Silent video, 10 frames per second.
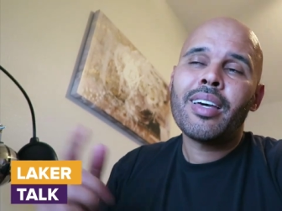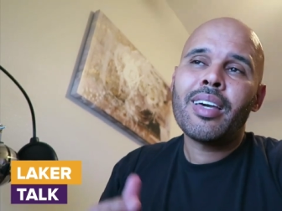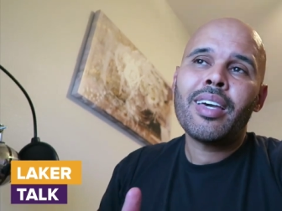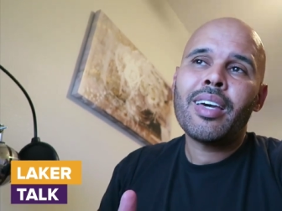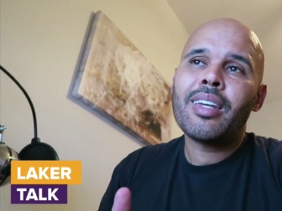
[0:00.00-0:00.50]

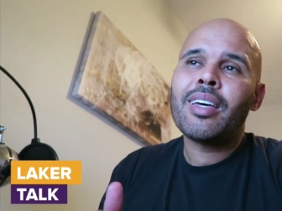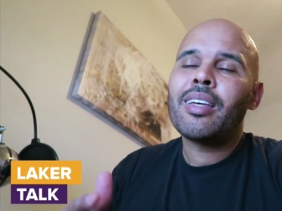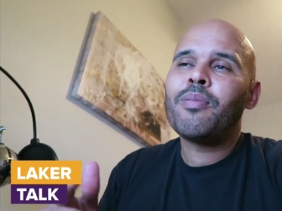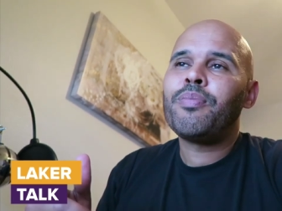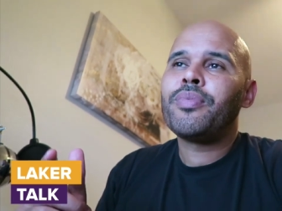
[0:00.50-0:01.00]
Again,
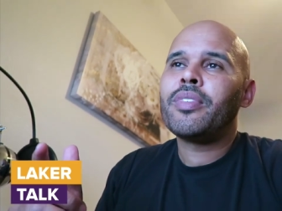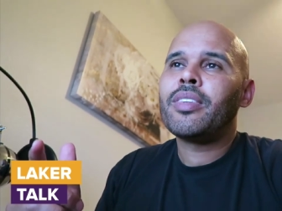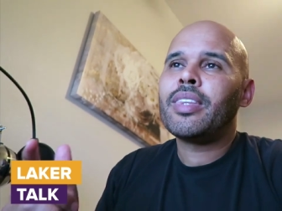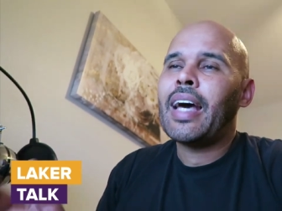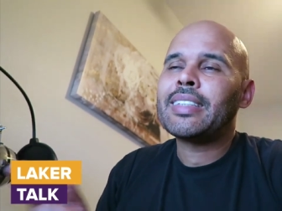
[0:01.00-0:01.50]

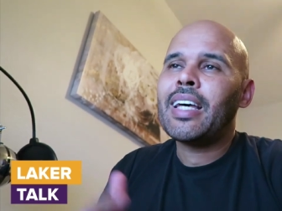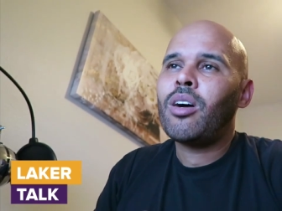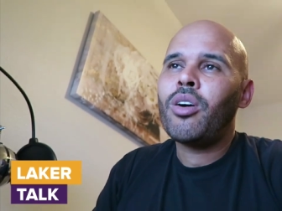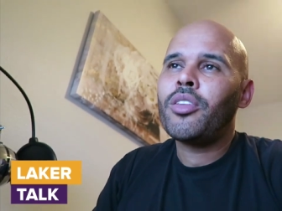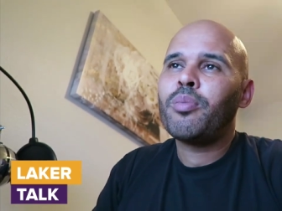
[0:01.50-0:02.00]
that's
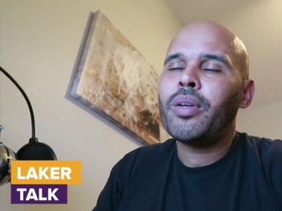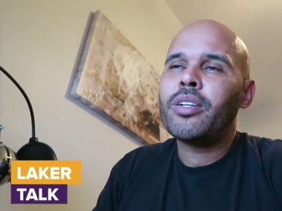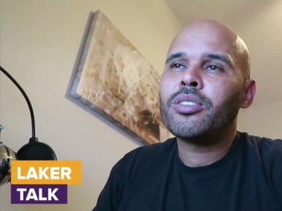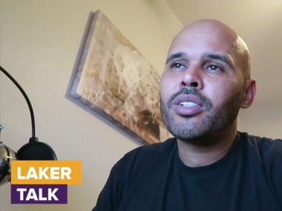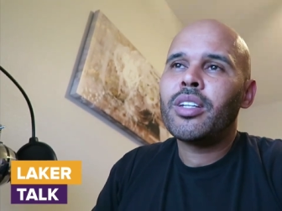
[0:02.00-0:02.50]
how other
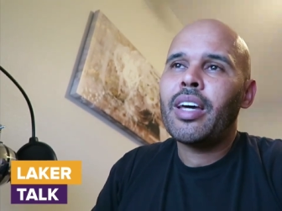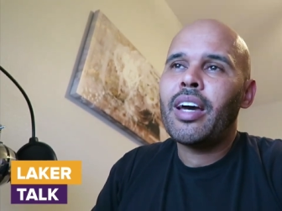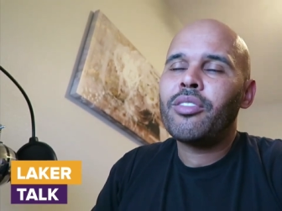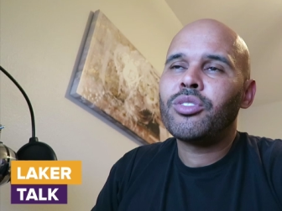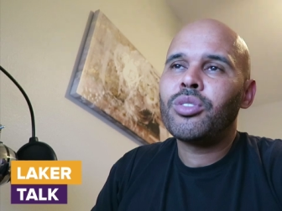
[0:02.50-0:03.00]
players are going to
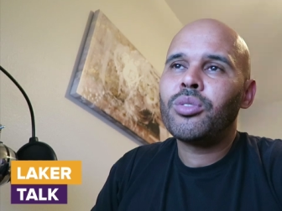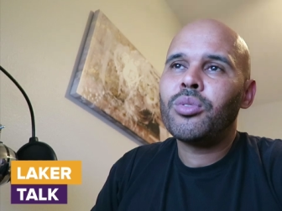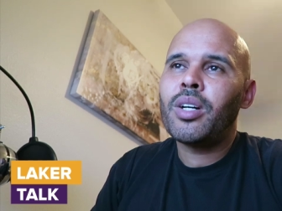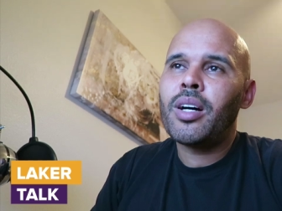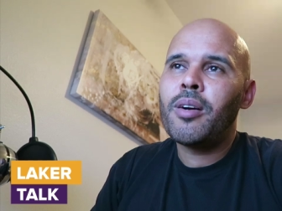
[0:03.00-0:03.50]
have
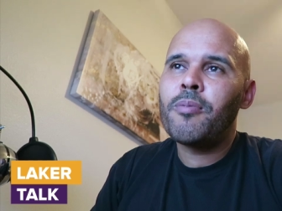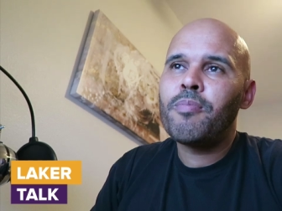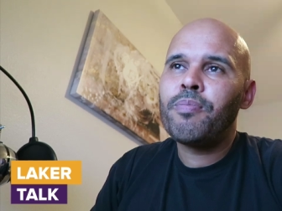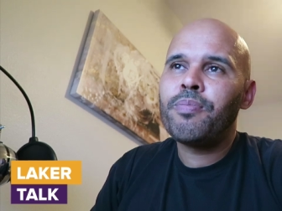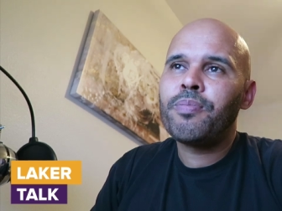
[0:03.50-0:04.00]
to
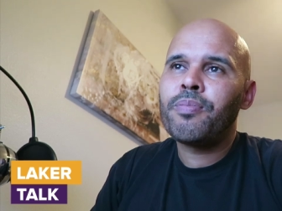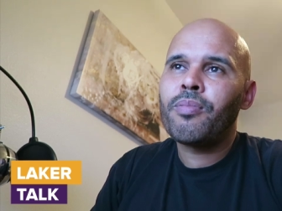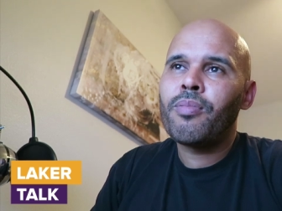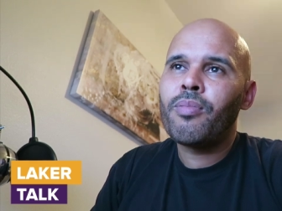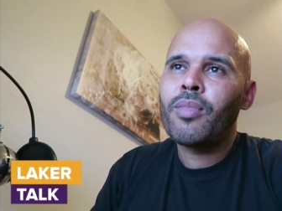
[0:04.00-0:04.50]
um,
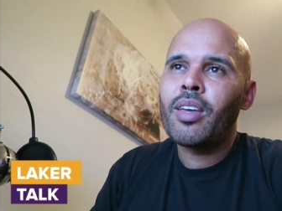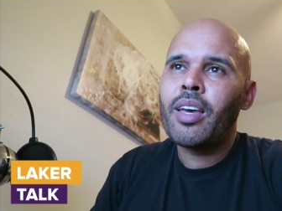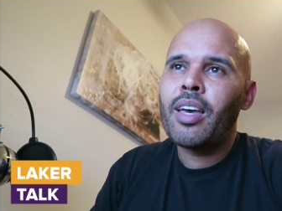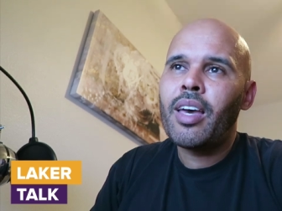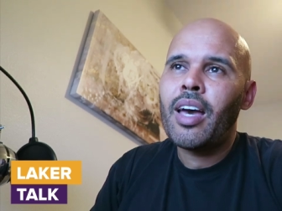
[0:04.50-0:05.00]

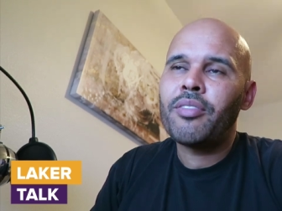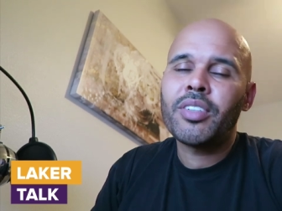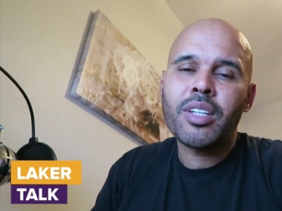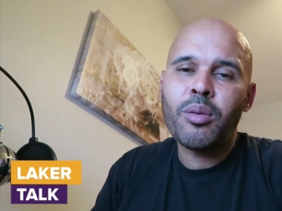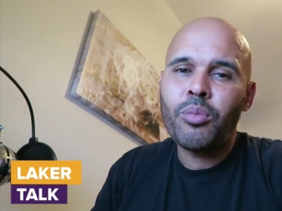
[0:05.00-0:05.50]
have
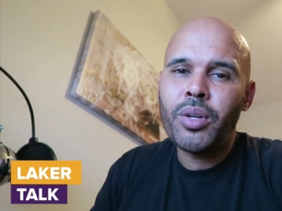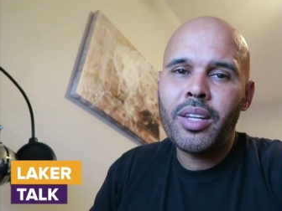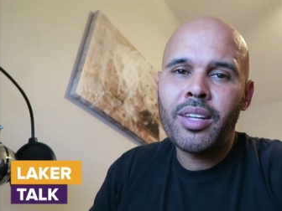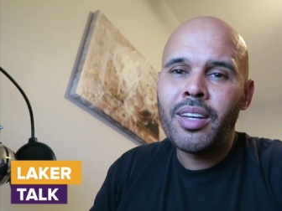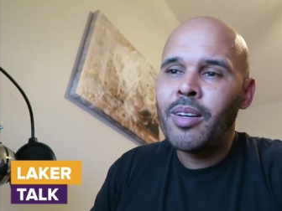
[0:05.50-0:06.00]
to come
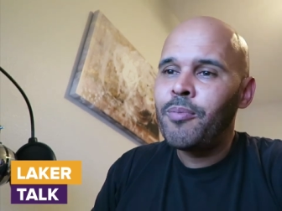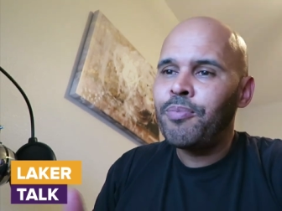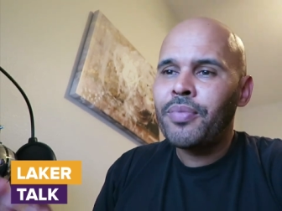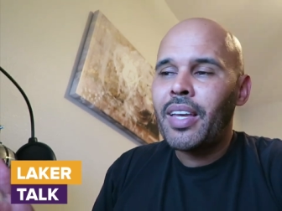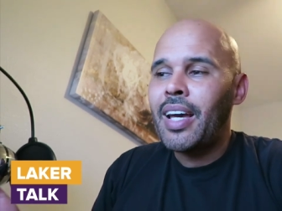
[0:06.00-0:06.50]
with it.
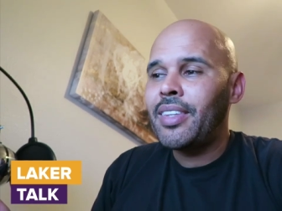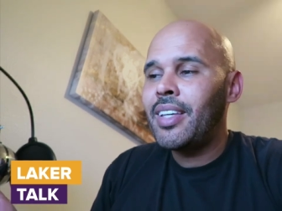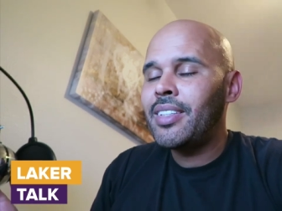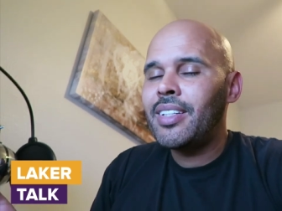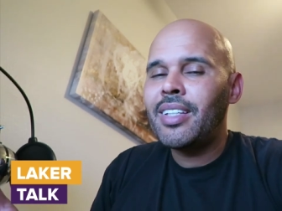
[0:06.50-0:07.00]
At
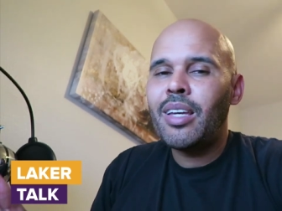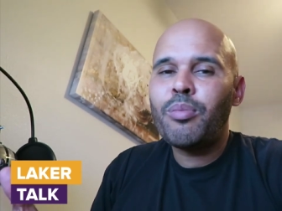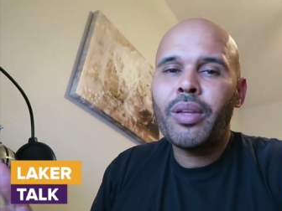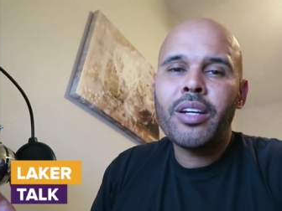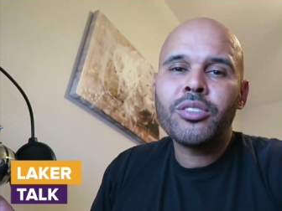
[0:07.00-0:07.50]
the end of the day,
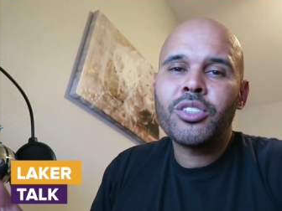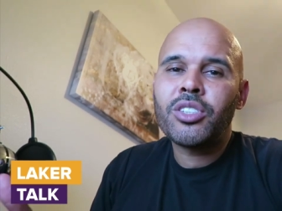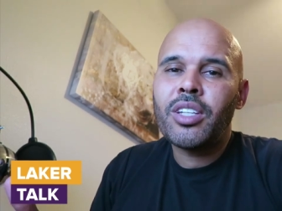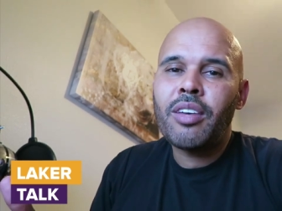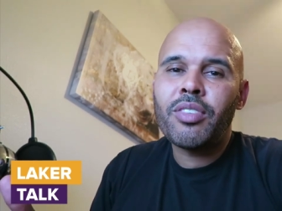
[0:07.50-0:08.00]
players are
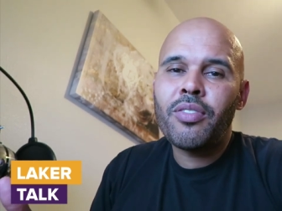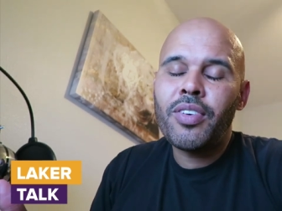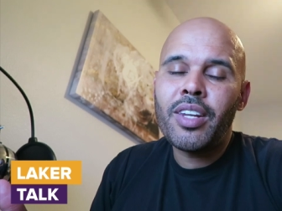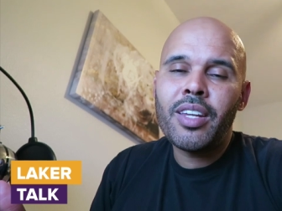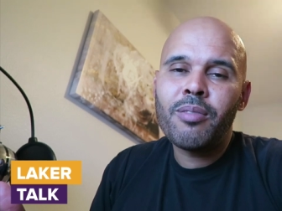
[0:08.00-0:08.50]
just going to have to
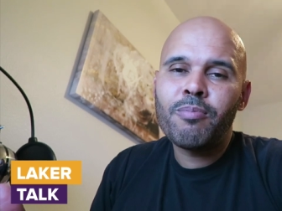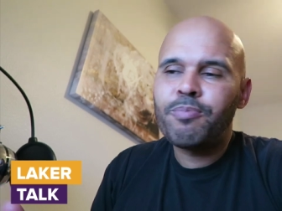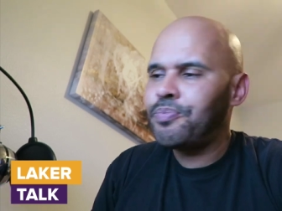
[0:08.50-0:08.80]
fit in.